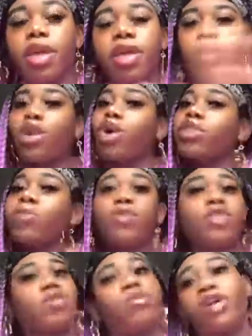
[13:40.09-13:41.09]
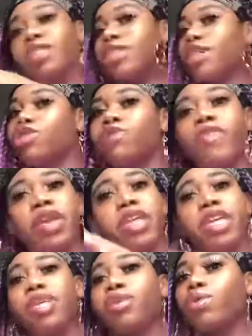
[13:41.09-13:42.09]
No, the principal is not your friend,
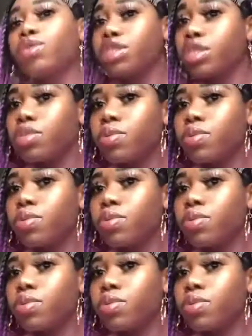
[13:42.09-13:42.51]
he or she.